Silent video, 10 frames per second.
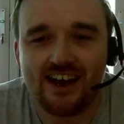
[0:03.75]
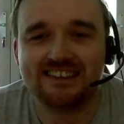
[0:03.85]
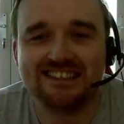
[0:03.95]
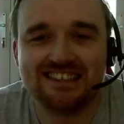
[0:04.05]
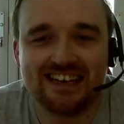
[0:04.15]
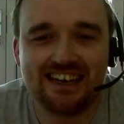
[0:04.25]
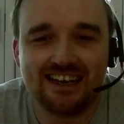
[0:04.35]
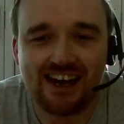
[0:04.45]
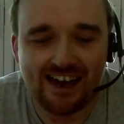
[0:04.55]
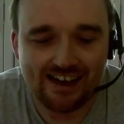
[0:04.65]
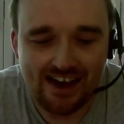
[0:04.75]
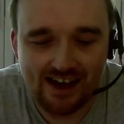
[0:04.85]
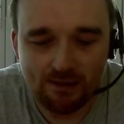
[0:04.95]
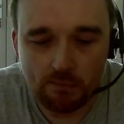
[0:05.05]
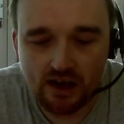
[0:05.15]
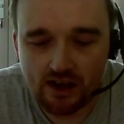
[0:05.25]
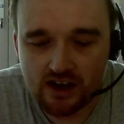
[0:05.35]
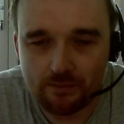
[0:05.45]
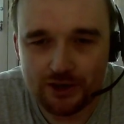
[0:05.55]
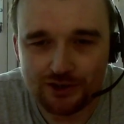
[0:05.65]
Today I am
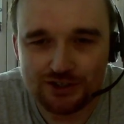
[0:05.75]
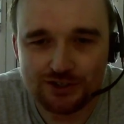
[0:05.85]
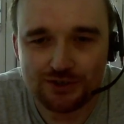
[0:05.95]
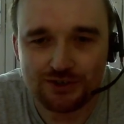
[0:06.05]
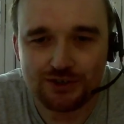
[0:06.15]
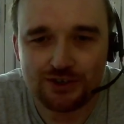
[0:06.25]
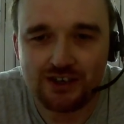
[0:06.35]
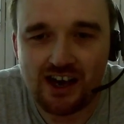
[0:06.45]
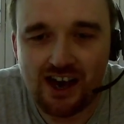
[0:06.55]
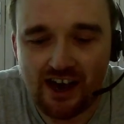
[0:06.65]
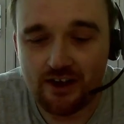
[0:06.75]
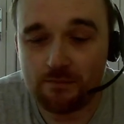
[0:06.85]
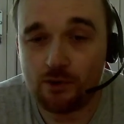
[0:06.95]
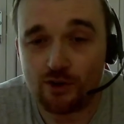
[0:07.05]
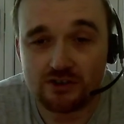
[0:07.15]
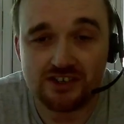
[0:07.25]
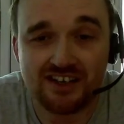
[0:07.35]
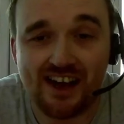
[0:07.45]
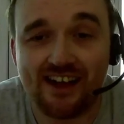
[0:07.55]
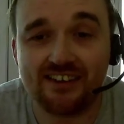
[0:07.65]
coming on to do an unboxing
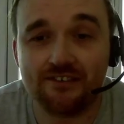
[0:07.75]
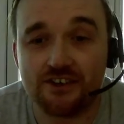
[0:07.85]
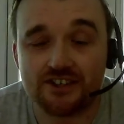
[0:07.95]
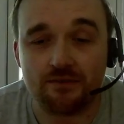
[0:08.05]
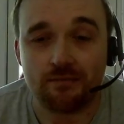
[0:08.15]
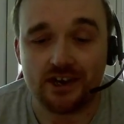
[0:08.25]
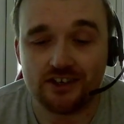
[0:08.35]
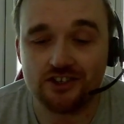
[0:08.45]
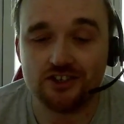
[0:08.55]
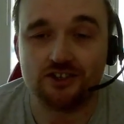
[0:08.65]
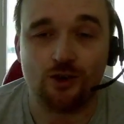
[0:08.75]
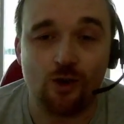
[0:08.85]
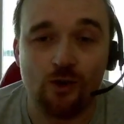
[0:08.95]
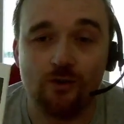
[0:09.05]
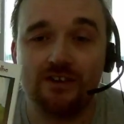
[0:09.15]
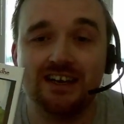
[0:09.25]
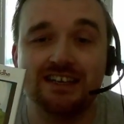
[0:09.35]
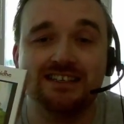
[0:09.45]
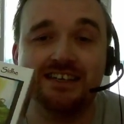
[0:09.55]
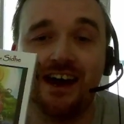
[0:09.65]
and the first impressions of
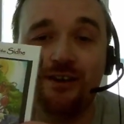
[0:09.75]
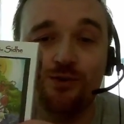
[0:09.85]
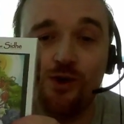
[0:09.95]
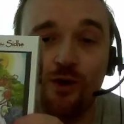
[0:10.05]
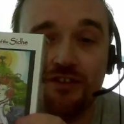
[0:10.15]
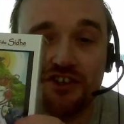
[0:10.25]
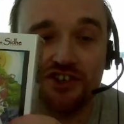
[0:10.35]
Tarot of the